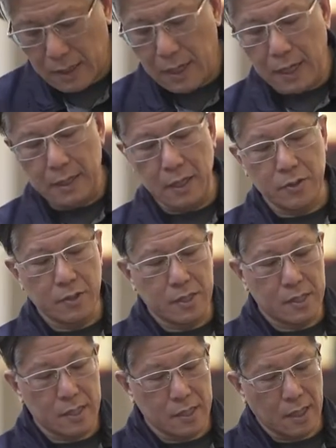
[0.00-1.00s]
and then you can
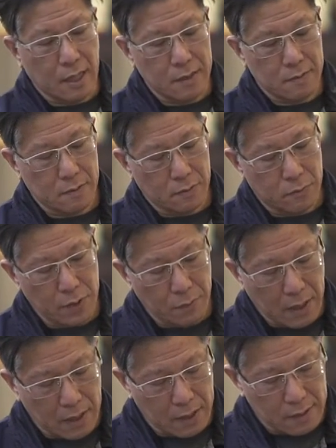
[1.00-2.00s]
see that we
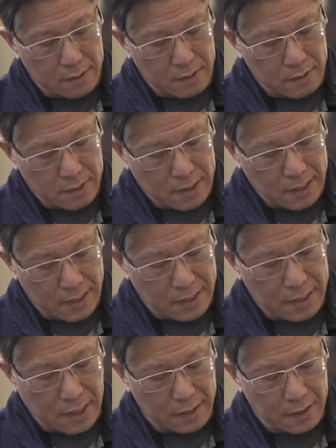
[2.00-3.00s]
make a
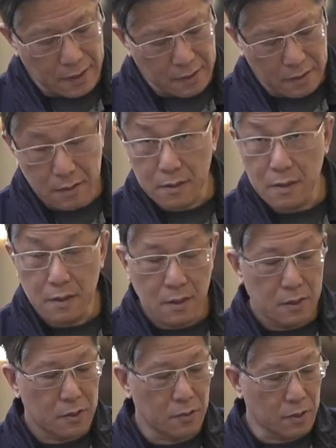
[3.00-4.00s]
slit cut here.
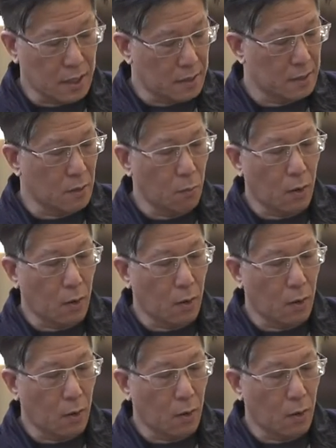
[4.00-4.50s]
So then the